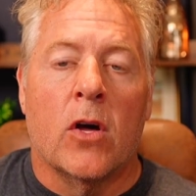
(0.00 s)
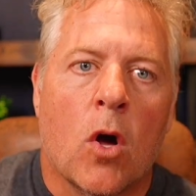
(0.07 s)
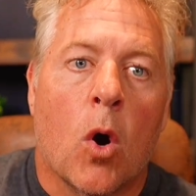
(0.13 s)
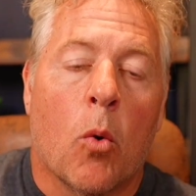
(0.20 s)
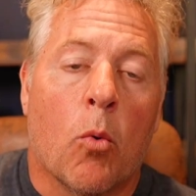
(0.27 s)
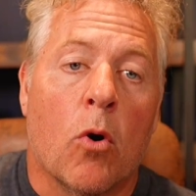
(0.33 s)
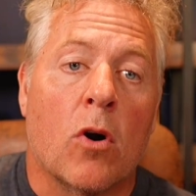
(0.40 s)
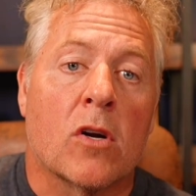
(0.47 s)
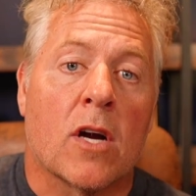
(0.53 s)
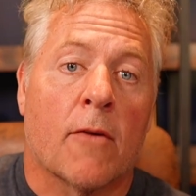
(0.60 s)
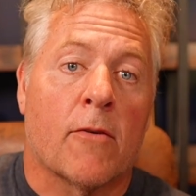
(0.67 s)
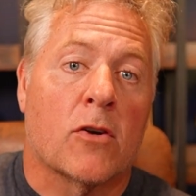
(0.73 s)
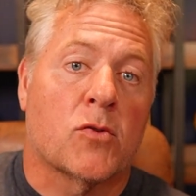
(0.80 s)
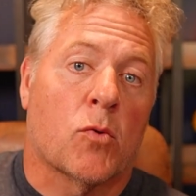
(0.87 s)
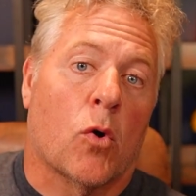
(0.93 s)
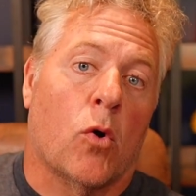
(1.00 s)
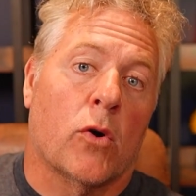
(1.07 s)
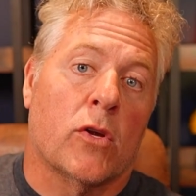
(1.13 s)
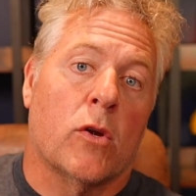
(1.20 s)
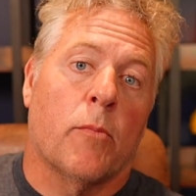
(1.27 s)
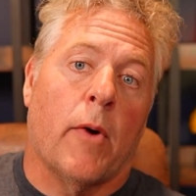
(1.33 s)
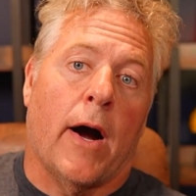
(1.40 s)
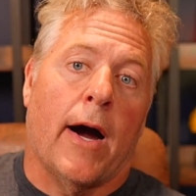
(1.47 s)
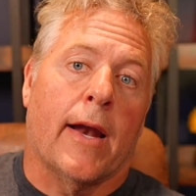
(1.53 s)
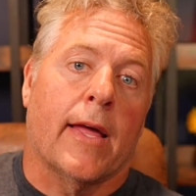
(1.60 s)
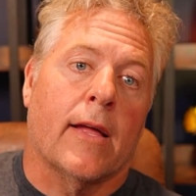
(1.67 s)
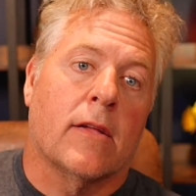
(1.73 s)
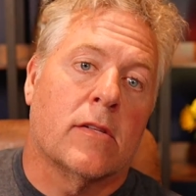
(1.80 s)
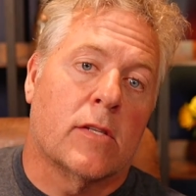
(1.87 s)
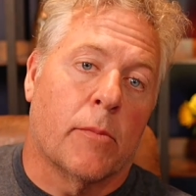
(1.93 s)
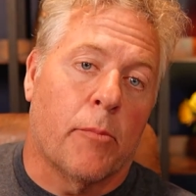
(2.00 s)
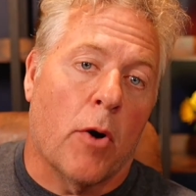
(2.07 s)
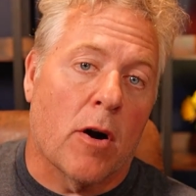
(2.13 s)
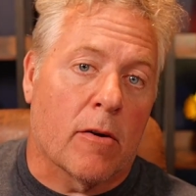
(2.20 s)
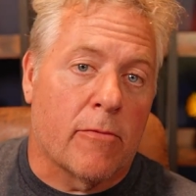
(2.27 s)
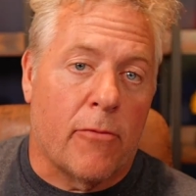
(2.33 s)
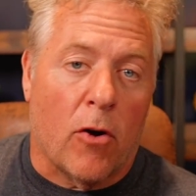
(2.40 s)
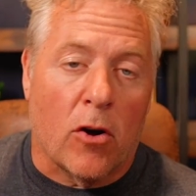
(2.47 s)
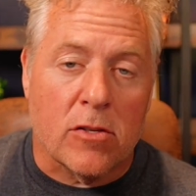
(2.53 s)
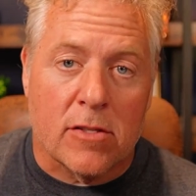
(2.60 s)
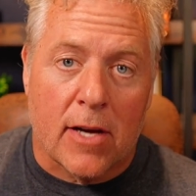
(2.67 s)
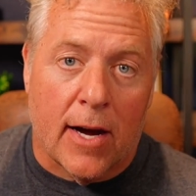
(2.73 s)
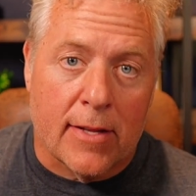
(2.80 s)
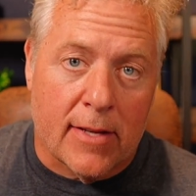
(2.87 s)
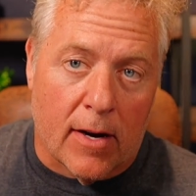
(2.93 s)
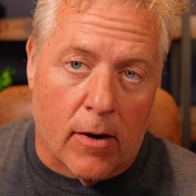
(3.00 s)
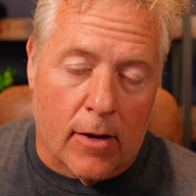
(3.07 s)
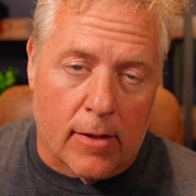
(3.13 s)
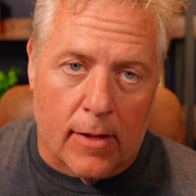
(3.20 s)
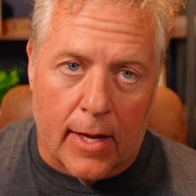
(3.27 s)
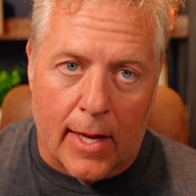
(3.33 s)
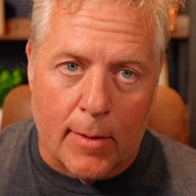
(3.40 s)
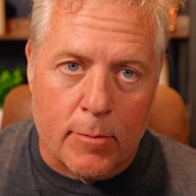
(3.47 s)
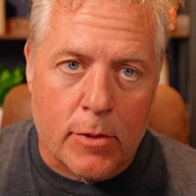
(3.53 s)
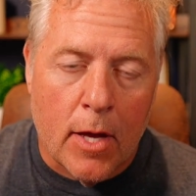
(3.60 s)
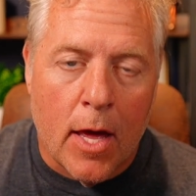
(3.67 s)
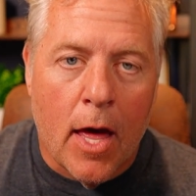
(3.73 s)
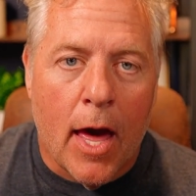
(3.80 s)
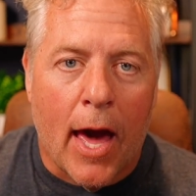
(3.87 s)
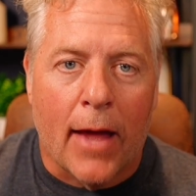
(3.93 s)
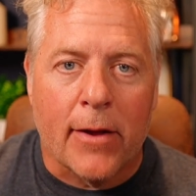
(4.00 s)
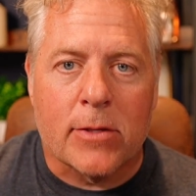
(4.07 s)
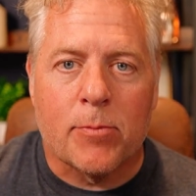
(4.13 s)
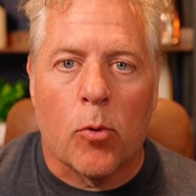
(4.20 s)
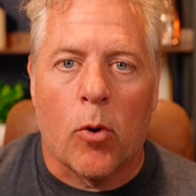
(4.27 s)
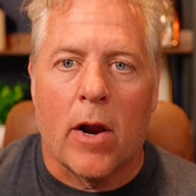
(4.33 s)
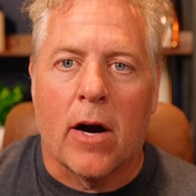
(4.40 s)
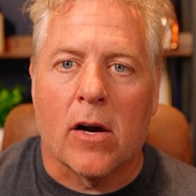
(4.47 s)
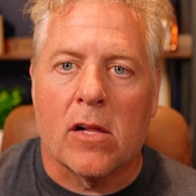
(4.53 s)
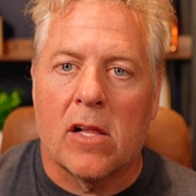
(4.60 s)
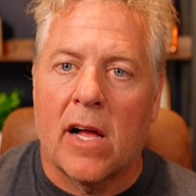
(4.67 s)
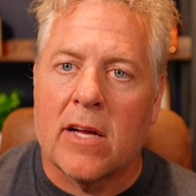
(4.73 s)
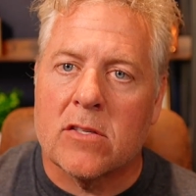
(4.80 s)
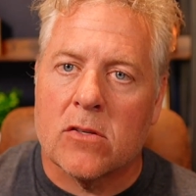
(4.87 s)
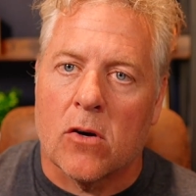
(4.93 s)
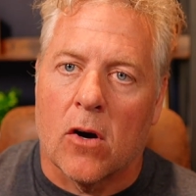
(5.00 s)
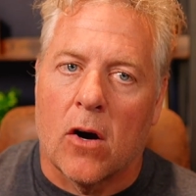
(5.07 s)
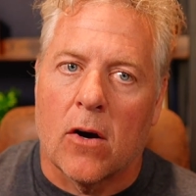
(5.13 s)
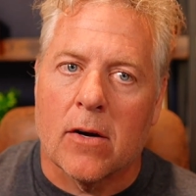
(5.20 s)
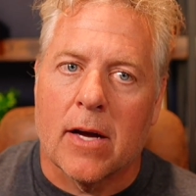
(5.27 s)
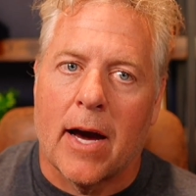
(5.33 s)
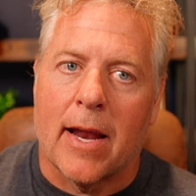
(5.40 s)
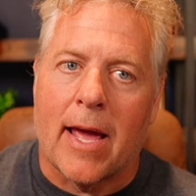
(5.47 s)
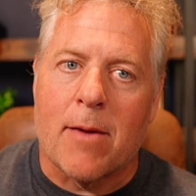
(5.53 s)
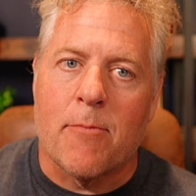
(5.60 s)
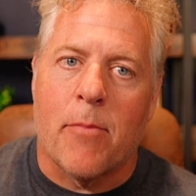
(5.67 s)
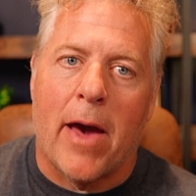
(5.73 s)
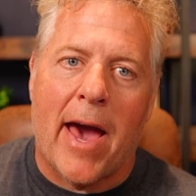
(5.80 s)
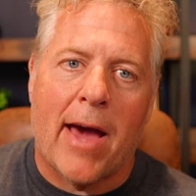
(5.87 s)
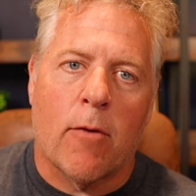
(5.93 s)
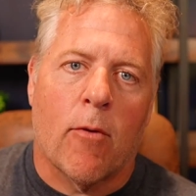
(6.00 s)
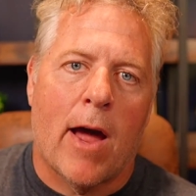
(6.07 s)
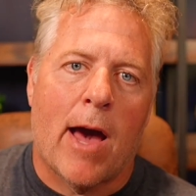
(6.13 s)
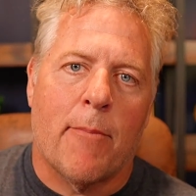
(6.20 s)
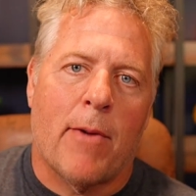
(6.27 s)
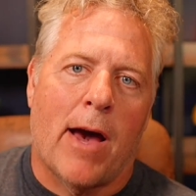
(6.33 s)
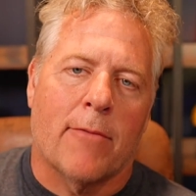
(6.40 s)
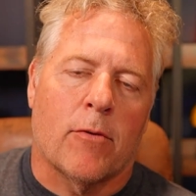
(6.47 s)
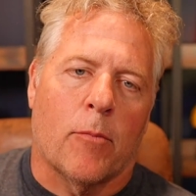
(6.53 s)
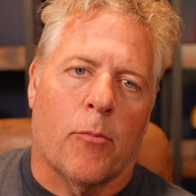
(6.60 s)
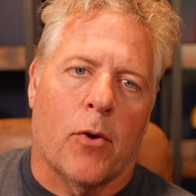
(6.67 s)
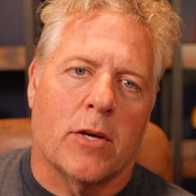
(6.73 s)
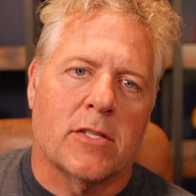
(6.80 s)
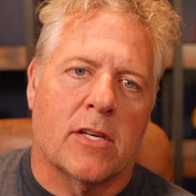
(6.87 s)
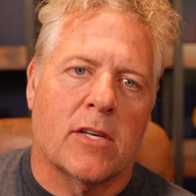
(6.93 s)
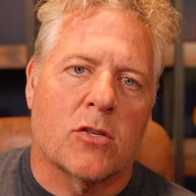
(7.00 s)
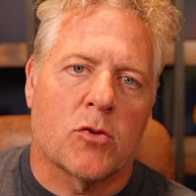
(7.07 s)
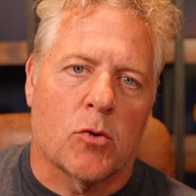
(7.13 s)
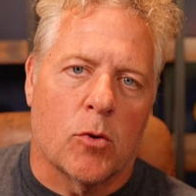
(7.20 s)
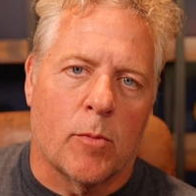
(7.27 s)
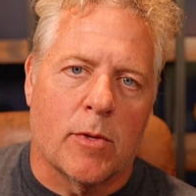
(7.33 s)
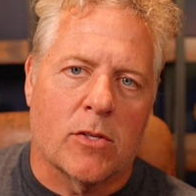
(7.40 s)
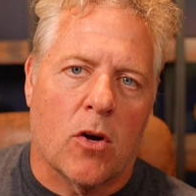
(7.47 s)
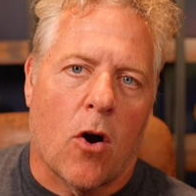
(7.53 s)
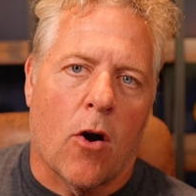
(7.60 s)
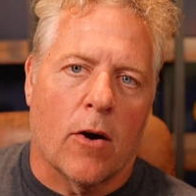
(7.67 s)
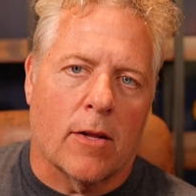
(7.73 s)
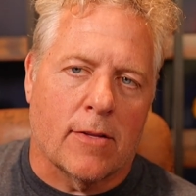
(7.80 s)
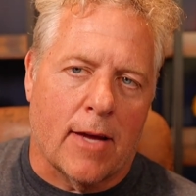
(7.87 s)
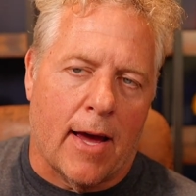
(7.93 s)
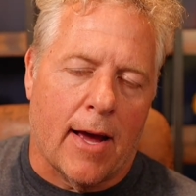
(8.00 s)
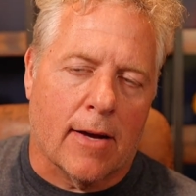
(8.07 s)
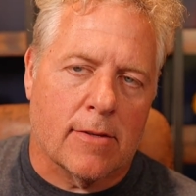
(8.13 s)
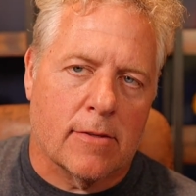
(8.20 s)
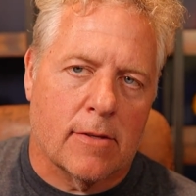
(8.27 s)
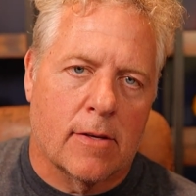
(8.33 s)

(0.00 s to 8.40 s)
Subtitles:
We'll uncover its role in your body, debunk false dietary claims, and explore how cholesterol got a bad rap after President Truman's heart attacks.